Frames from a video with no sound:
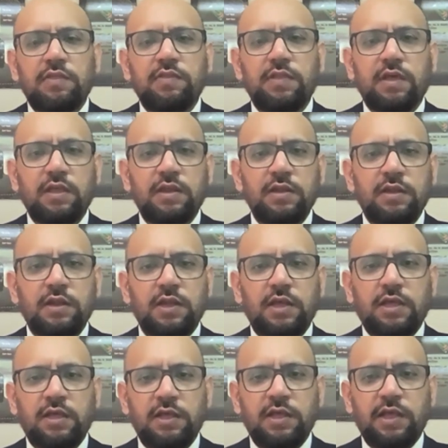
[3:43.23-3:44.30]
then
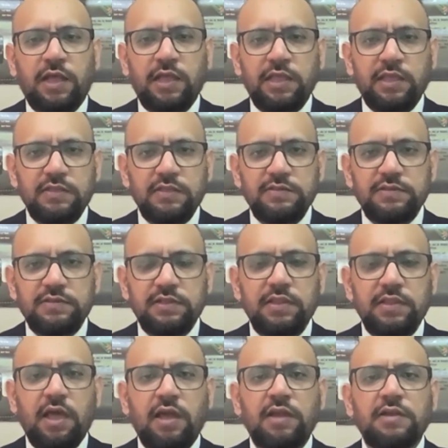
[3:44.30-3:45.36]
I can say
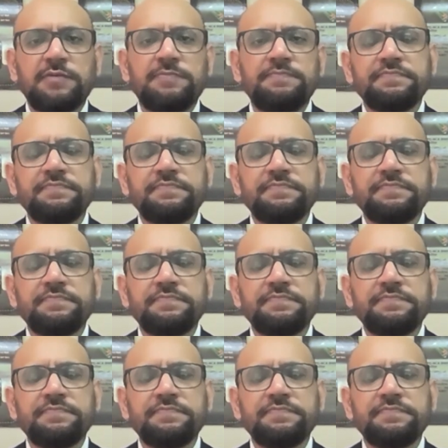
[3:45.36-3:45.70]
that